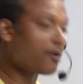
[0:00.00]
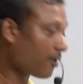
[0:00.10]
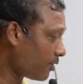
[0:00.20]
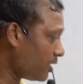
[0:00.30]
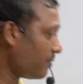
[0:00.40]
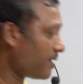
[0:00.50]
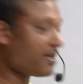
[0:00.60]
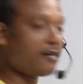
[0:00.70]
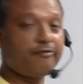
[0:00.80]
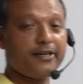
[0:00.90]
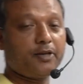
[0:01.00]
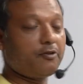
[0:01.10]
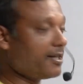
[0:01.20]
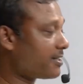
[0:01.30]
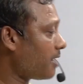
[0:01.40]
Consumers are free to
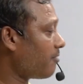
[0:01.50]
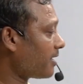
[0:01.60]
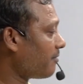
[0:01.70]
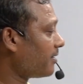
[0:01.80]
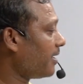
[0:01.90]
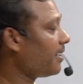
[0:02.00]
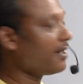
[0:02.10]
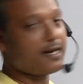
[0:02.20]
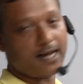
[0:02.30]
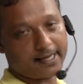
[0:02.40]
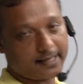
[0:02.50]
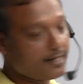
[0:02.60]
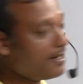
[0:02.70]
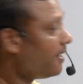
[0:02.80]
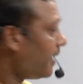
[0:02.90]
decide whatever they like.
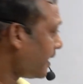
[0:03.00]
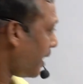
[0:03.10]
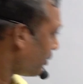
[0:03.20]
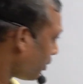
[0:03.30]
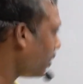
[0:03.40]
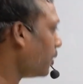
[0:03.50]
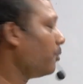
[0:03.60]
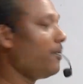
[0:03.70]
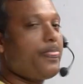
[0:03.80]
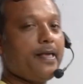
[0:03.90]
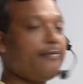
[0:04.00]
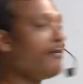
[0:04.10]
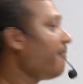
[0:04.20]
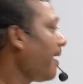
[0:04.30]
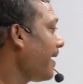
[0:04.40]
As I told you, the
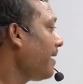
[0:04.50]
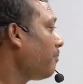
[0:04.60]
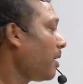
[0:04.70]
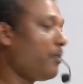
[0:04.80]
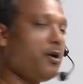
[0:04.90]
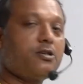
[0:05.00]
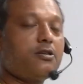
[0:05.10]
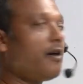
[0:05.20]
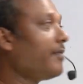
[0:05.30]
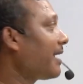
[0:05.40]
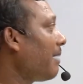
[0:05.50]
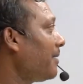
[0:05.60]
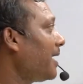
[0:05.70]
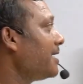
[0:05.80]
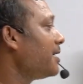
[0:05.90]
main purpose of the
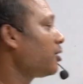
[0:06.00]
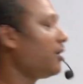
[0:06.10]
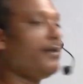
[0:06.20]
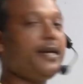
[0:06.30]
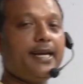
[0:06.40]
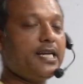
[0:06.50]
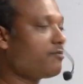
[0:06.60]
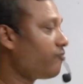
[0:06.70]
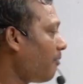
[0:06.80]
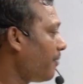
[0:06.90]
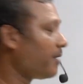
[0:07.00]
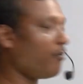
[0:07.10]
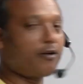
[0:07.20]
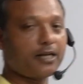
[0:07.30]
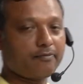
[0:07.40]
capitalist economy is profit
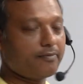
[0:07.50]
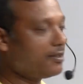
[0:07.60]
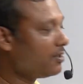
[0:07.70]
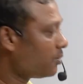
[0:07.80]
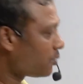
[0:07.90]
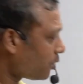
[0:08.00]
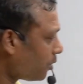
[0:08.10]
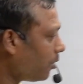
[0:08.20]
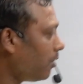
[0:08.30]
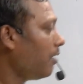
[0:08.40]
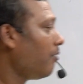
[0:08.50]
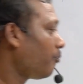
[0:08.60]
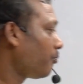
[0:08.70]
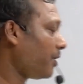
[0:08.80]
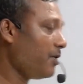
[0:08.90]
motive. So
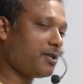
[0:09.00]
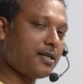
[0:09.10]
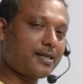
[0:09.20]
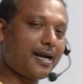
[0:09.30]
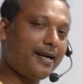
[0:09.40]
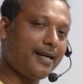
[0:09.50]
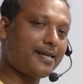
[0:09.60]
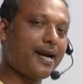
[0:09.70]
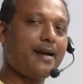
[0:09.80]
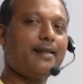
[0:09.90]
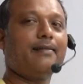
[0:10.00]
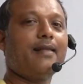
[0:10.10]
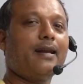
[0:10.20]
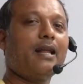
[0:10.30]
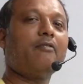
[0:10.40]
producers can decide
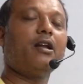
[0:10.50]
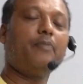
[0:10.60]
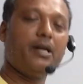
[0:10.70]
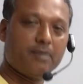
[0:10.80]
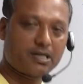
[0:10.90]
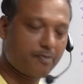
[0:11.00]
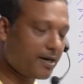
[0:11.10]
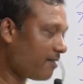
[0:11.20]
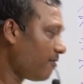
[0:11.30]
the level of investment.